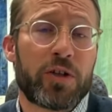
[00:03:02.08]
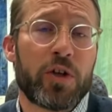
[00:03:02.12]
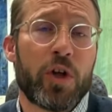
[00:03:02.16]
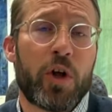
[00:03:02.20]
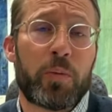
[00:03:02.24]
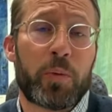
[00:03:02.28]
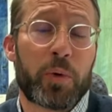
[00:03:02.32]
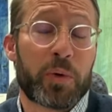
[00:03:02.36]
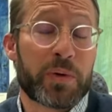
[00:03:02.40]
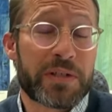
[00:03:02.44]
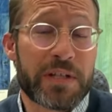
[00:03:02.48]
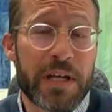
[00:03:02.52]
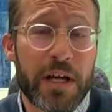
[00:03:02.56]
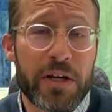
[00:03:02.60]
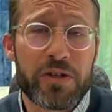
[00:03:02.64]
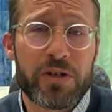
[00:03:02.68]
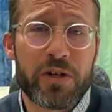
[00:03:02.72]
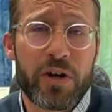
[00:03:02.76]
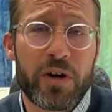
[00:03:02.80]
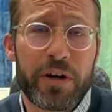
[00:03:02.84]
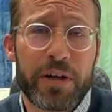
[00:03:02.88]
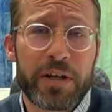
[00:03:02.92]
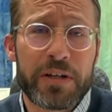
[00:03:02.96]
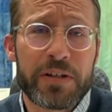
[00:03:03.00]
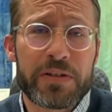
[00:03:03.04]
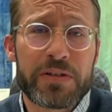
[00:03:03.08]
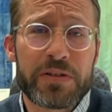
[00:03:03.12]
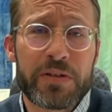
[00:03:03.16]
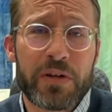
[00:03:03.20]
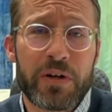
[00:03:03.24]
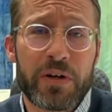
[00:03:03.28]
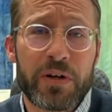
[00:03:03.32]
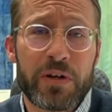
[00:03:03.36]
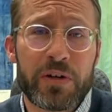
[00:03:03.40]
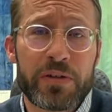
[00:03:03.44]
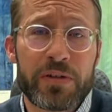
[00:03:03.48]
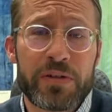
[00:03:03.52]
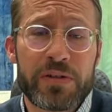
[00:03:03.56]
global recessionary
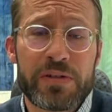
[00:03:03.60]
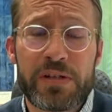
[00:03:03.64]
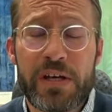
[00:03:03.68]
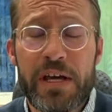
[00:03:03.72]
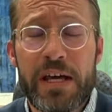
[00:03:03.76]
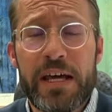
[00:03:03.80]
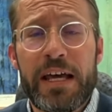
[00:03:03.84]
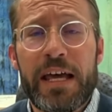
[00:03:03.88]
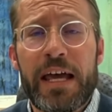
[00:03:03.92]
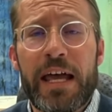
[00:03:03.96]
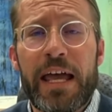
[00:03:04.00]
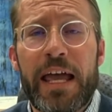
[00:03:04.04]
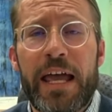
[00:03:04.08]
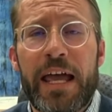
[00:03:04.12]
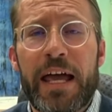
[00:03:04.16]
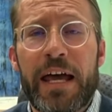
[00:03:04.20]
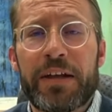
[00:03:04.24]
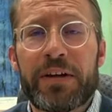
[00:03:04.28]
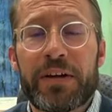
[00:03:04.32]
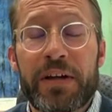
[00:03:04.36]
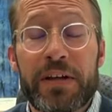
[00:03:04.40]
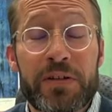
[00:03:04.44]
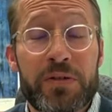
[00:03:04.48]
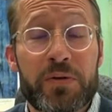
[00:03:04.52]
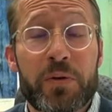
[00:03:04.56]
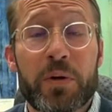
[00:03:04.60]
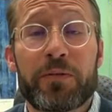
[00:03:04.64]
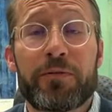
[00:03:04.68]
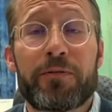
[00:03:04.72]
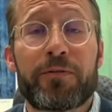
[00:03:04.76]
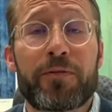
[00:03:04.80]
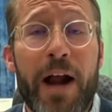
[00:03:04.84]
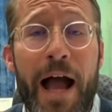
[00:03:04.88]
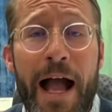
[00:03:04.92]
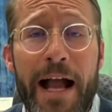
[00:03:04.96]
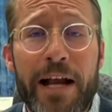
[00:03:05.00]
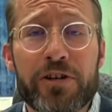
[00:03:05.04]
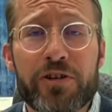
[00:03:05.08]
concerns and, and sort of
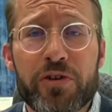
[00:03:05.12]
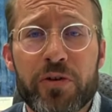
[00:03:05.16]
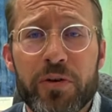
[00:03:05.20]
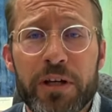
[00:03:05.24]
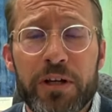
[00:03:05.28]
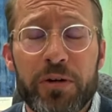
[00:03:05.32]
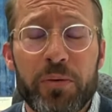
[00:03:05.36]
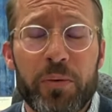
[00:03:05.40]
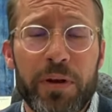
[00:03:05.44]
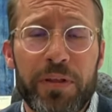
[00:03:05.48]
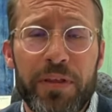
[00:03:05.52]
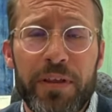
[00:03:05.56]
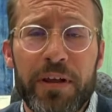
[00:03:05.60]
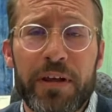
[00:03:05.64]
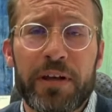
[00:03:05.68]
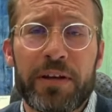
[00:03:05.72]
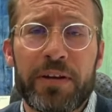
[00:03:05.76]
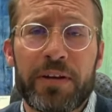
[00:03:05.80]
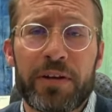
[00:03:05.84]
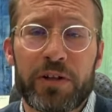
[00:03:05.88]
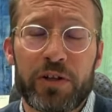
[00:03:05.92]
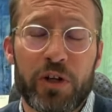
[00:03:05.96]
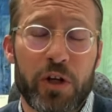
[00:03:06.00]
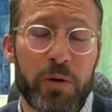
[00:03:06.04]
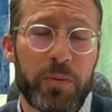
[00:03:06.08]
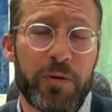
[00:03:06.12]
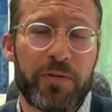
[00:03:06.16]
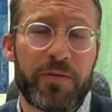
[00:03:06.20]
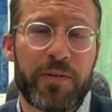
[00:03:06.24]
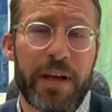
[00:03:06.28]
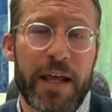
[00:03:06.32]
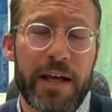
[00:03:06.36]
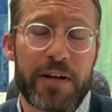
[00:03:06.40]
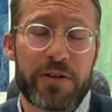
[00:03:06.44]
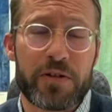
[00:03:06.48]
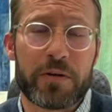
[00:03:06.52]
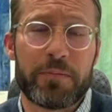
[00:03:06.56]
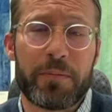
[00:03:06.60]
fracturing within the global
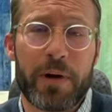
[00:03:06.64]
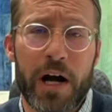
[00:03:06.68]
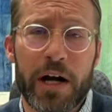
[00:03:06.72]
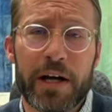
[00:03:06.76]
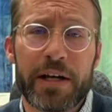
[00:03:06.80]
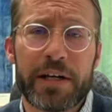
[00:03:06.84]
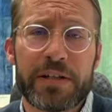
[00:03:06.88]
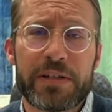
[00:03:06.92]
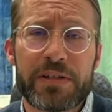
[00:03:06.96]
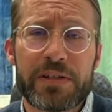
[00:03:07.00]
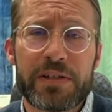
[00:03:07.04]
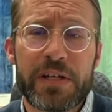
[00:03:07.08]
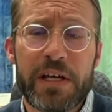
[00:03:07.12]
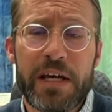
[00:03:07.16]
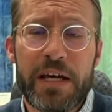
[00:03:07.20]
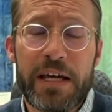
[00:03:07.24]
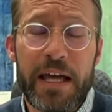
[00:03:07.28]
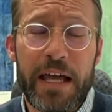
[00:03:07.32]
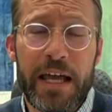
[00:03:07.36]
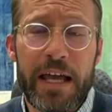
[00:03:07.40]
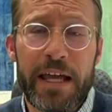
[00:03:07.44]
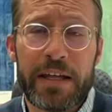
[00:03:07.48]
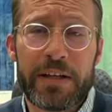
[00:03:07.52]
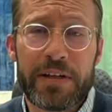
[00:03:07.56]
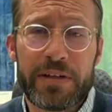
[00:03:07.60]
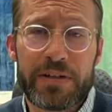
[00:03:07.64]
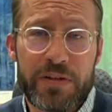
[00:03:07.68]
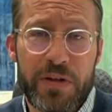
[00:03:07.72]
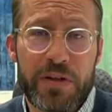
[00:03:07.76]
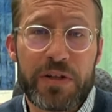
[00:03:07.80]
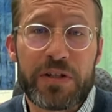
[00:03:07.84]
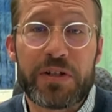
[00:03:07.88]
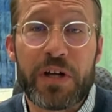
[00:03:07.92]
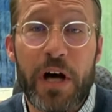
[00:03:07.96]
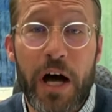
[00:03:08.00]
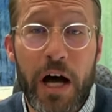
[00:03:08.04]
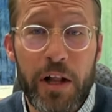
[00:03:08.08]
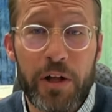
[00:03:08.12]
financial markets. And so
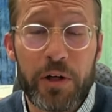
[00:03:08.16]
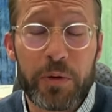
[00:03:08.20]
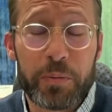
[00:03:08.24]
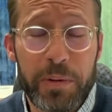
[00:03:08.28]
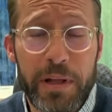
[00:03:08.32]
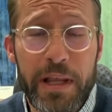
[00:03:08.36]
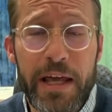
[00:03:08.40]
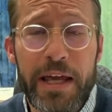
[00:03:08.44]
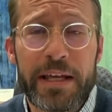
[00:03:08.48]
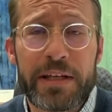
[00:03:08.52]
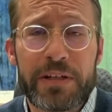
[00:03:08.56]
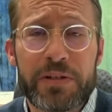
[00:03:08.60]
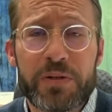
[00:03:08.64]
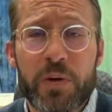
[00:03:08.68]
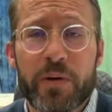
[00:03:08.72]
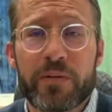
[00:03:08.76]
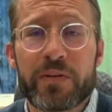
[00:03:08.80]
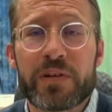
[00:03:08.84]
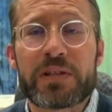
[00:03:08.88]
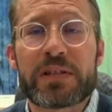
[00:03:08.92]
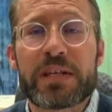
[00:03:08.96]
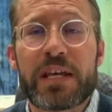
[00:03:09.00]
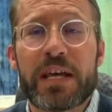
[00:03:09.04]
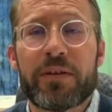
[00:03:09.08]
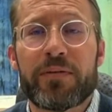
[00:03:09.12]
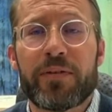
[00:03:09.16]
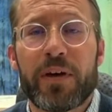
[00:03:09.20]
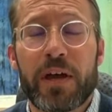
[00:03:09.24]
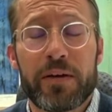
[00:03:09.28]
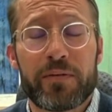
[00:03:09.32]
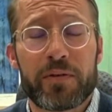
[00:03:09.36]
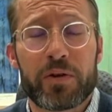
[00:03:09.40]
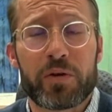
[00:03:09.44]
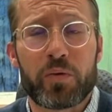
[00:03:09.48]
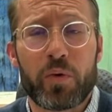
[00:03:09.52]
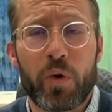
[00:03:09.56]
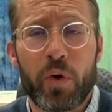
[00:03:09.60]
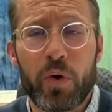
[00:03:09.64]
the dollar playing sort of a safe
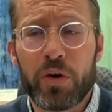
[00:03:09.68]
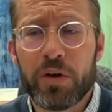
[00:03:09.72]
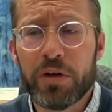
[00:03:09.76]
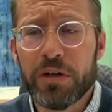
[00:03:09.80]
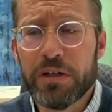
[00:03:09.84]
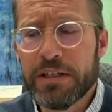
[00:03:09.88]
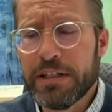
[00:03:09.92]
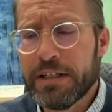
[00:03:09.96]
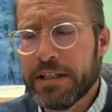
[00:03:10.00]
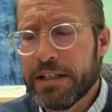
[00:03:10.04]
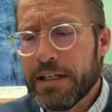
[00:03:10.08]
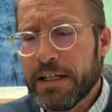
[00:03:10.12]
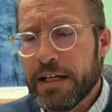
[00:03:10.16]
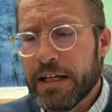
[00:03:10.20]
haven role